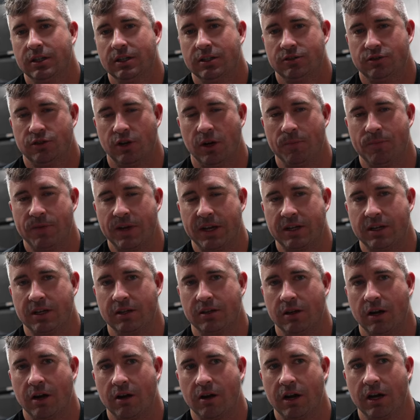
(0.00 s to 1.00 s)
So I'm
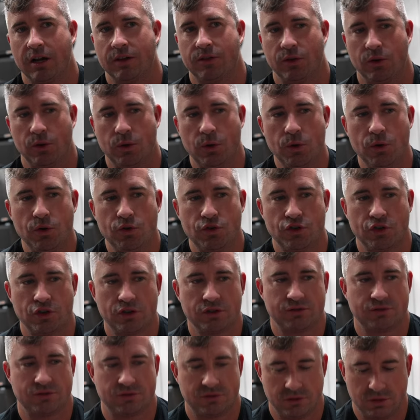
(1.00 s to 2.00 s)
thinking, all right, the
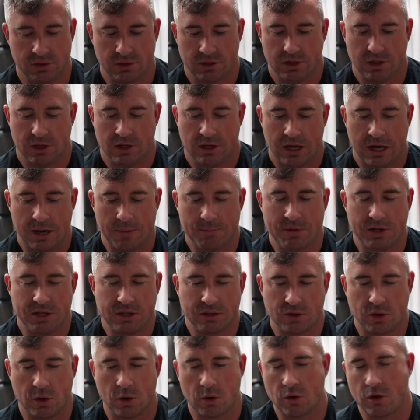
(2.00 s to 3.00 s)
Hoosiers, I'm being
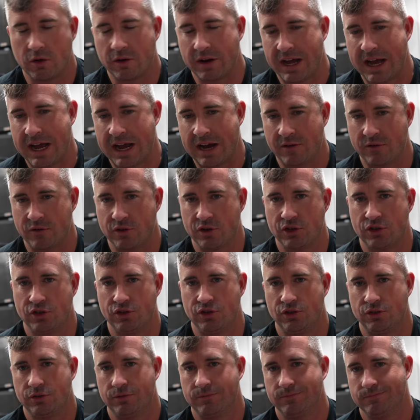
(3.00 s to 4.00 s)
told on
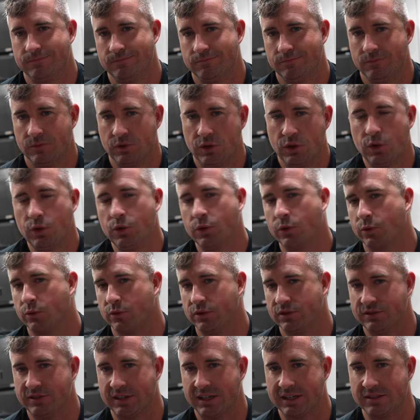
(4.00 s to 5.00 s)
average 2 to 3
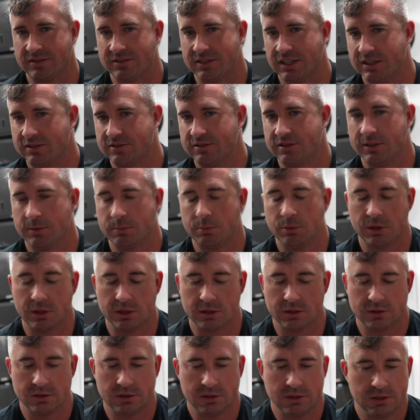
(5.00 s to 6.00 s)
seconds at Sebring,